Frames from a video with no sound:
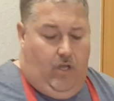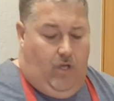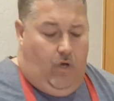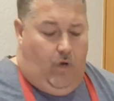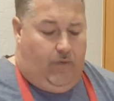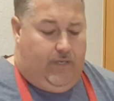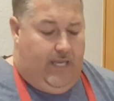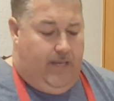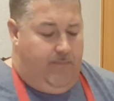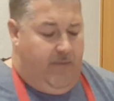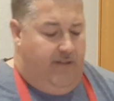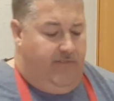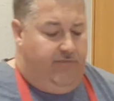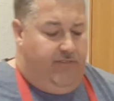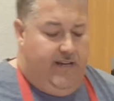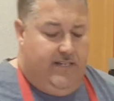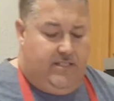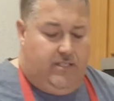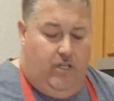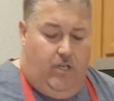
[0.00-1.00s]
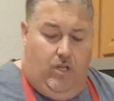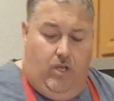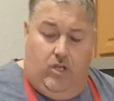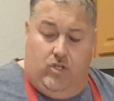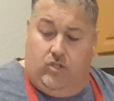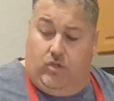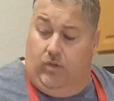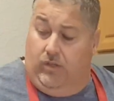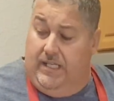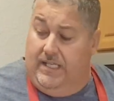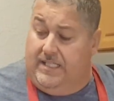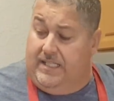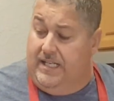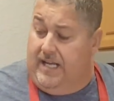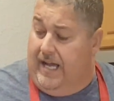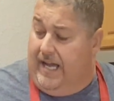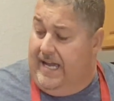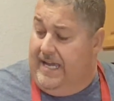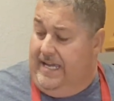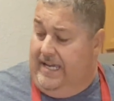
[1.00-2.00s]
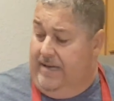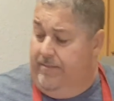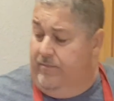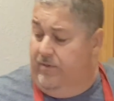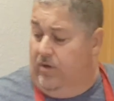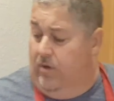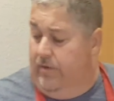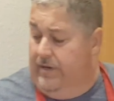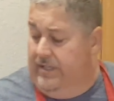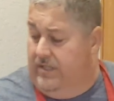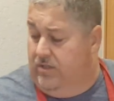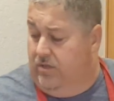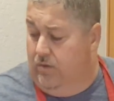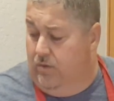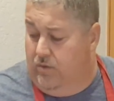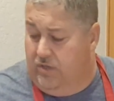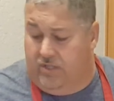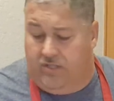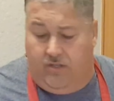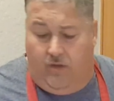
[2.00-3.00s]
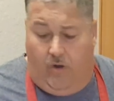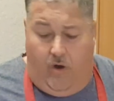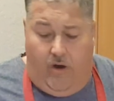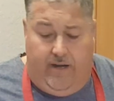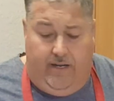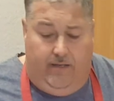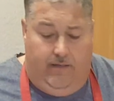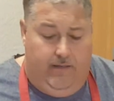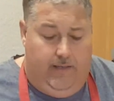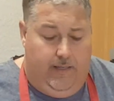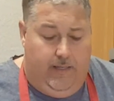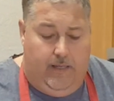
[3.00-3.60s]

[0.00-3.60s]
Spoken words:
Okay, my friends, so listen, I am going to start